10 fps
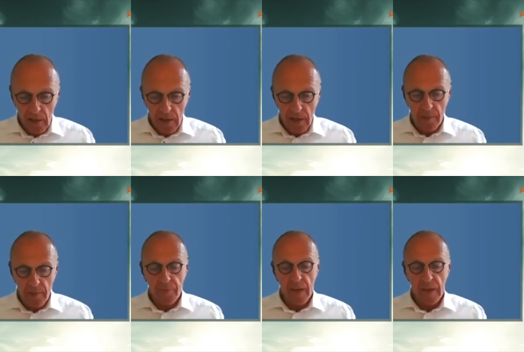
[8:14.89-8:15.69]

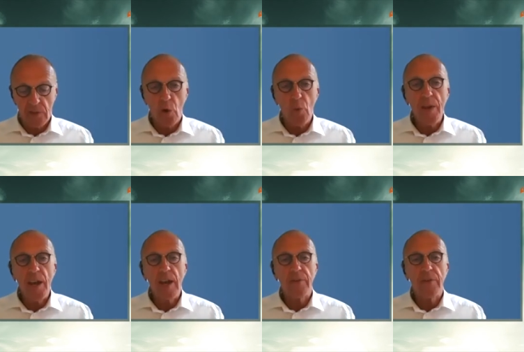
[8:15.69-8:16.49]
Um, and so we
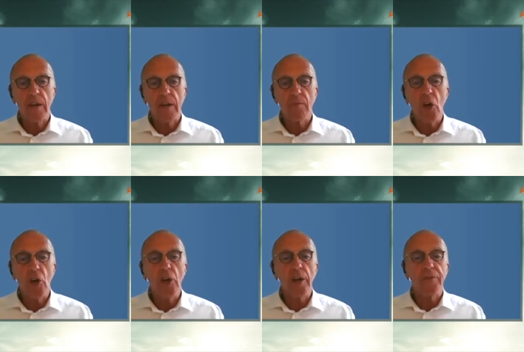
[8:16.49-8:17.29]
have uh, a
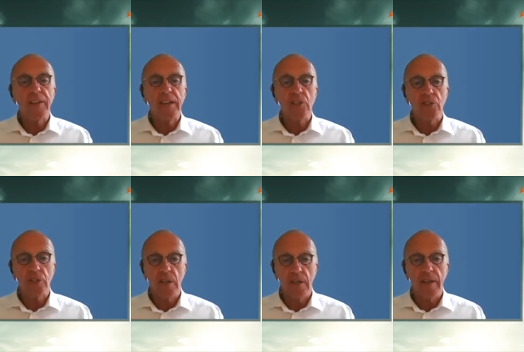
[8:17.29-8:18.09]
lot of
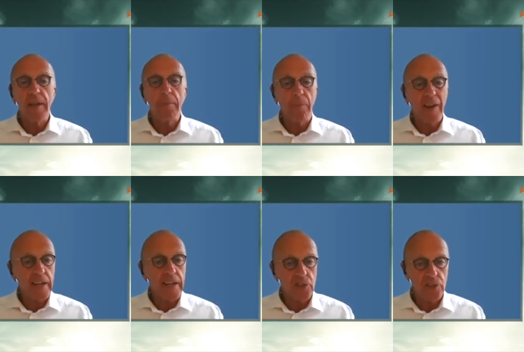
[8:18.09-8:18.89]
things uh, in
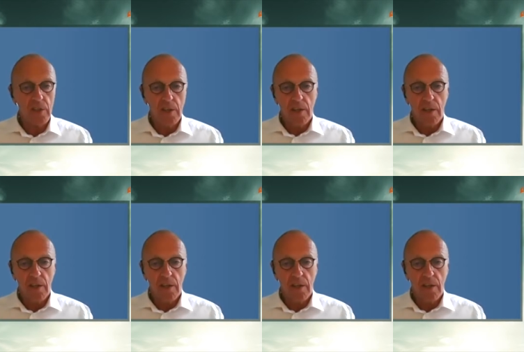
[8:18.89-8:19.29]
place,